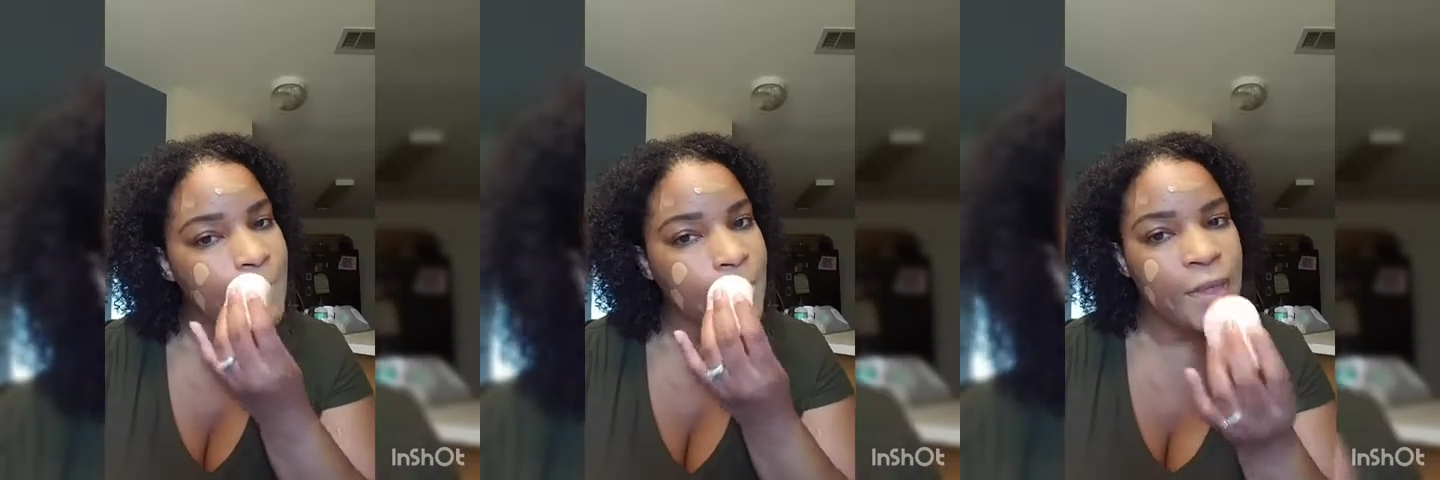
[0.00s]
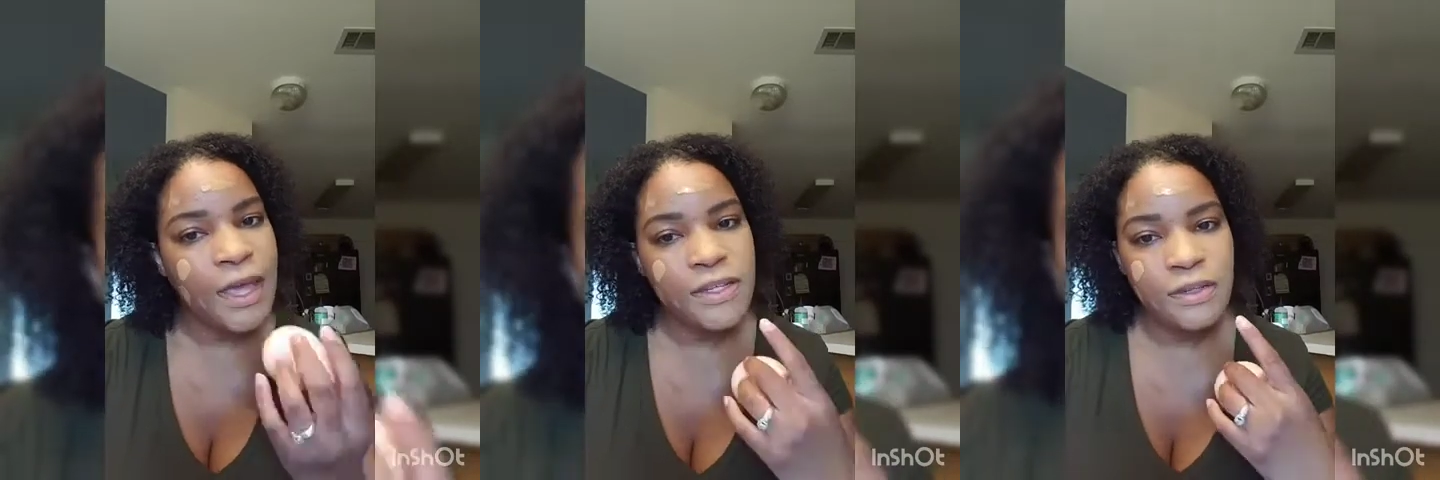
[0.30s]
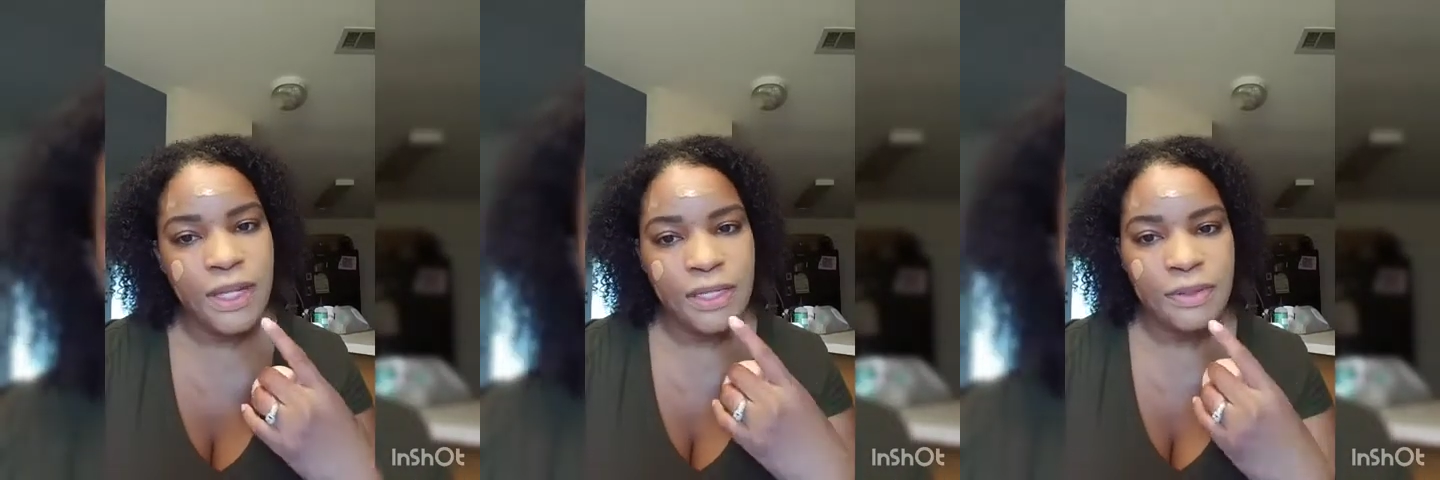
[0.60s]
I do
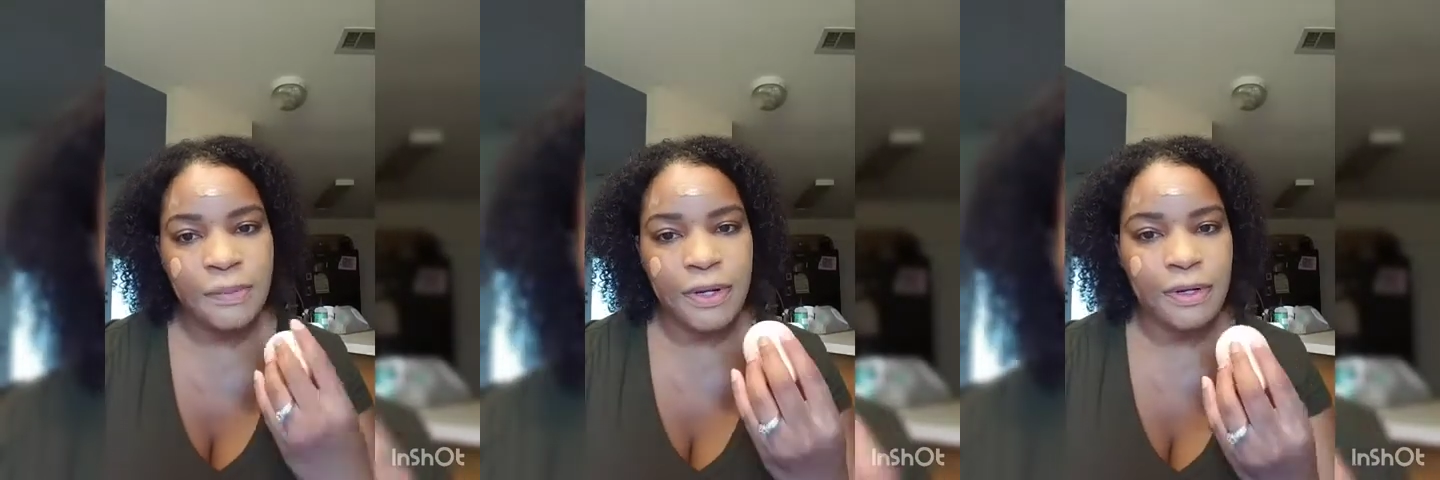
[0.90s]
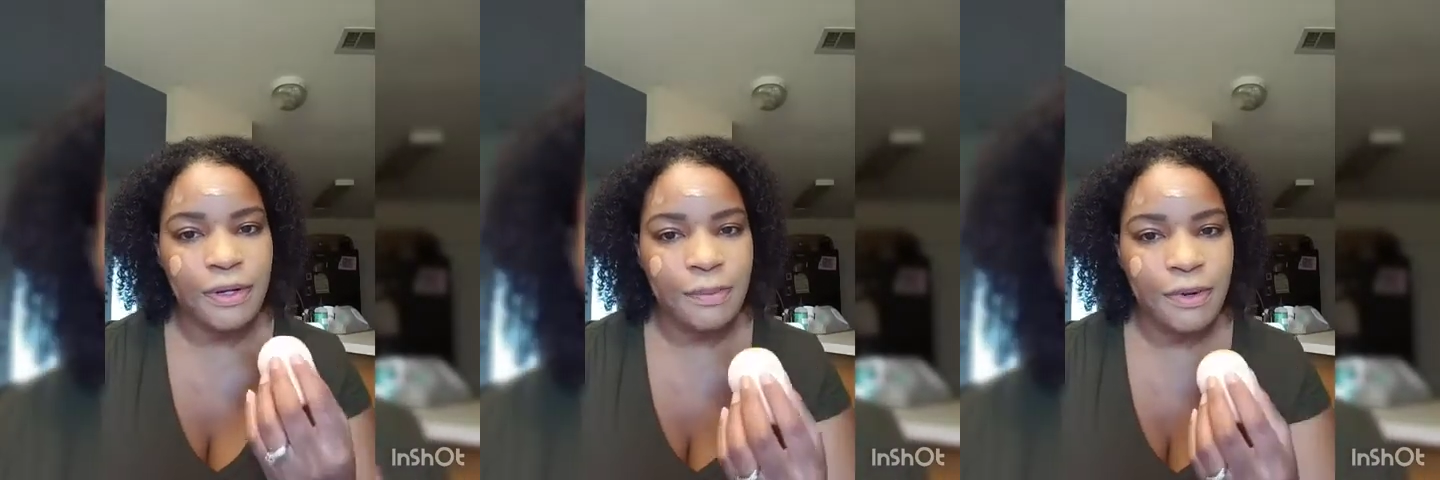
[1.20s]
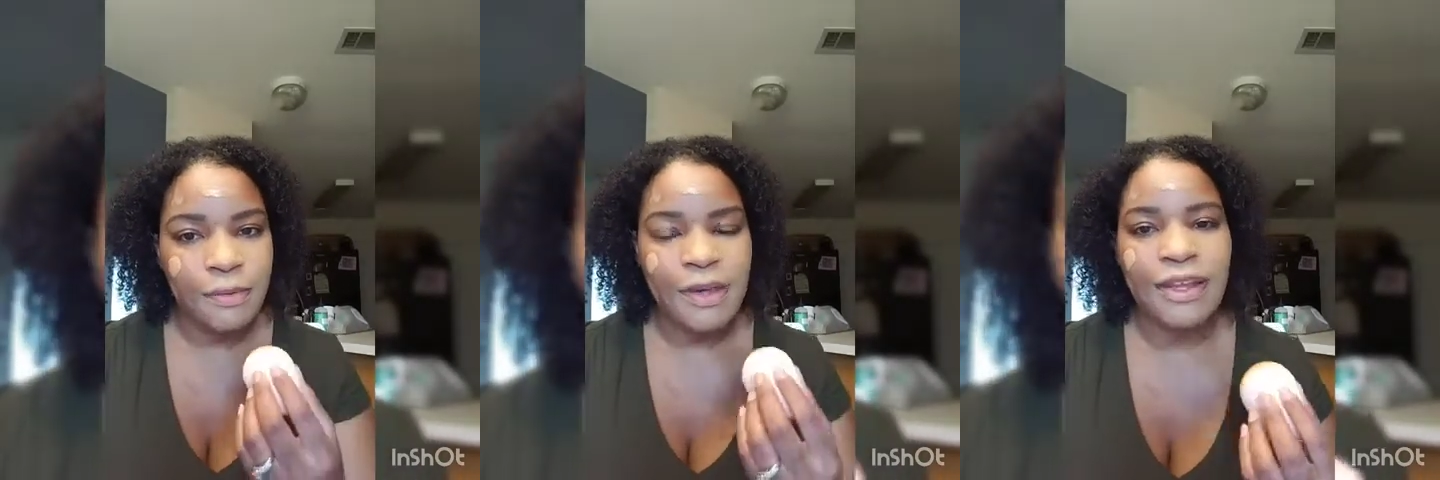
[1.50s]
like to put a little bit
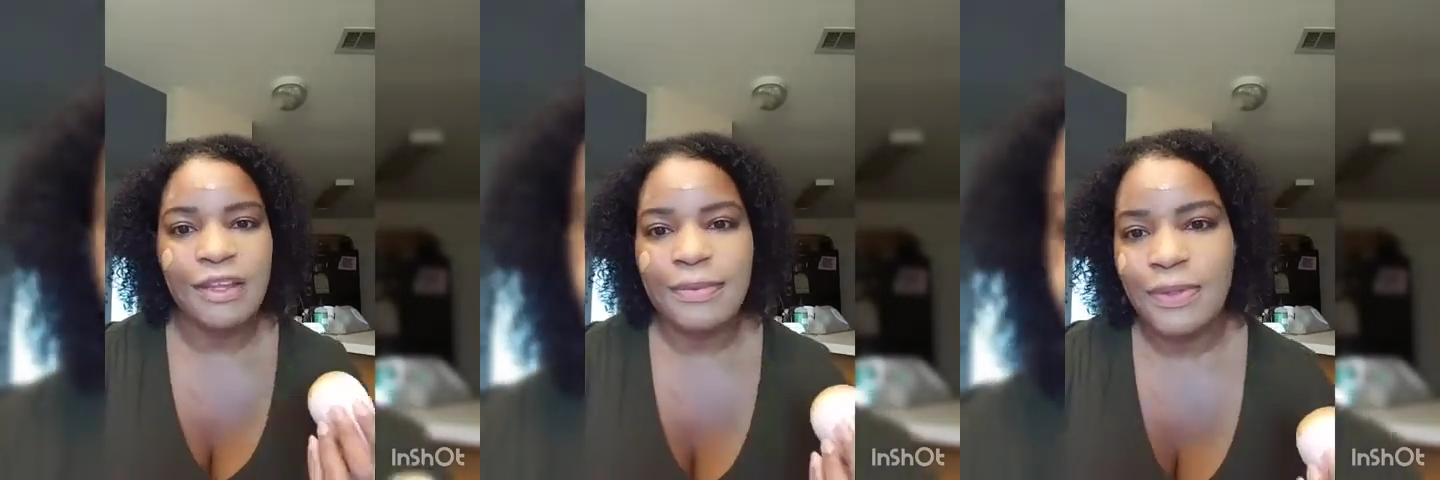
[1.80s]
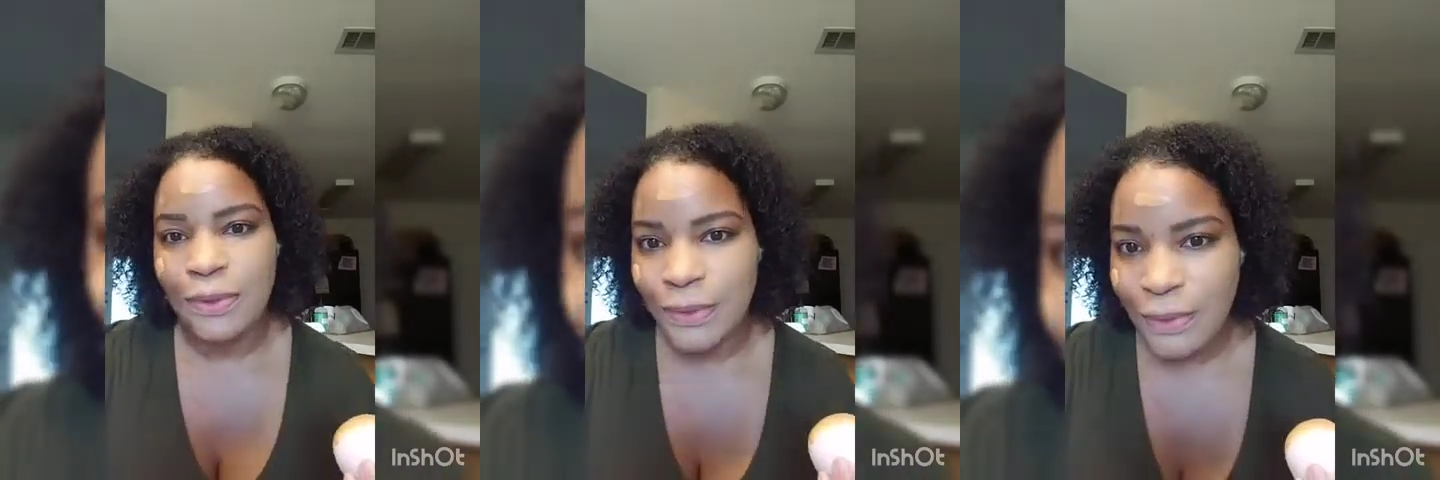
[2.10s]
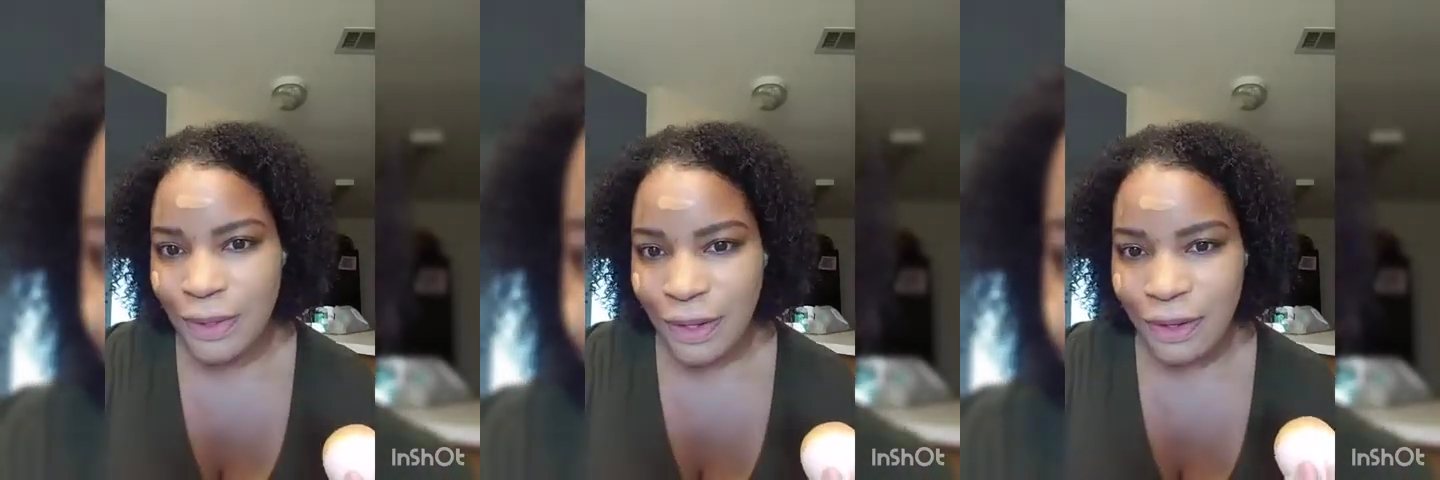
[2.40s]
on my lips. Whew,
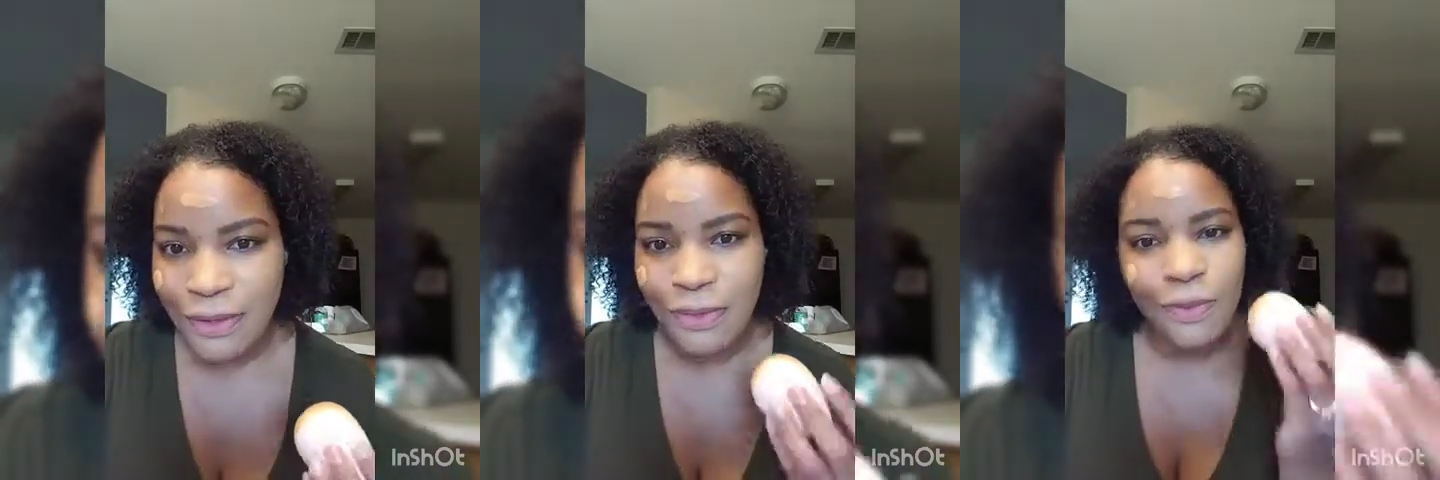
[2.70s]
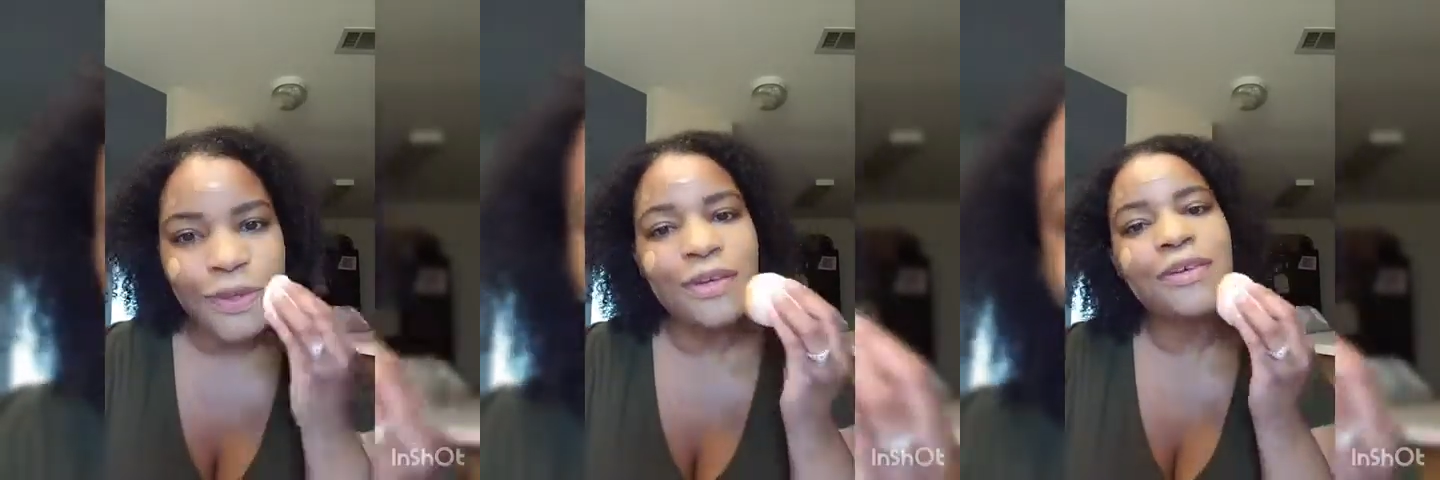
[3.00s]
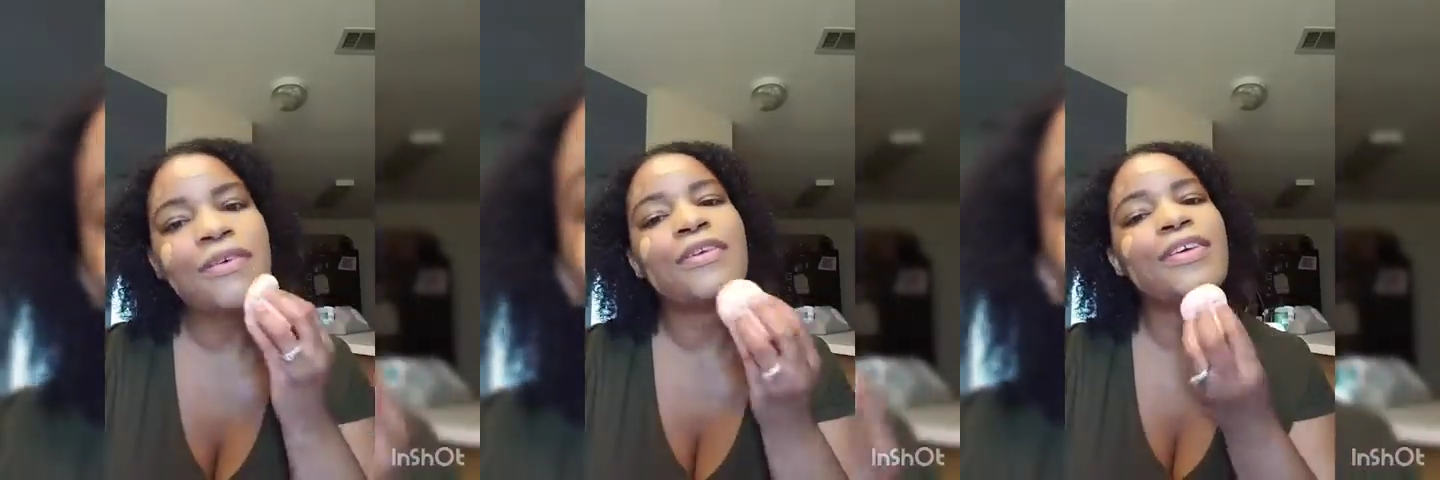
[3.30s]
that looks
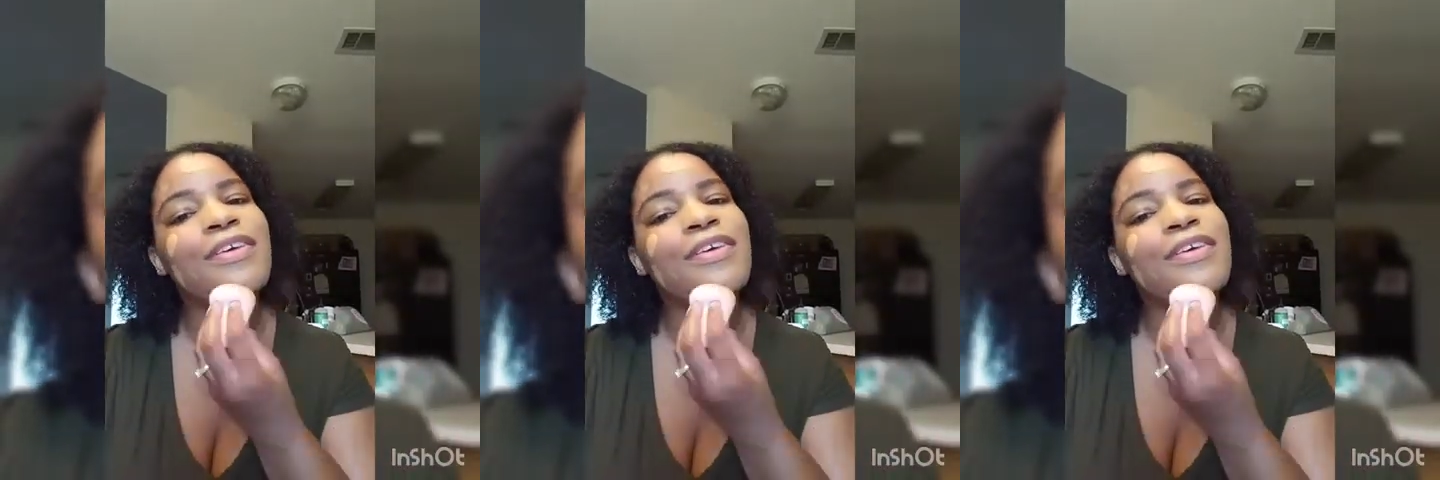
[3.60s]
weird.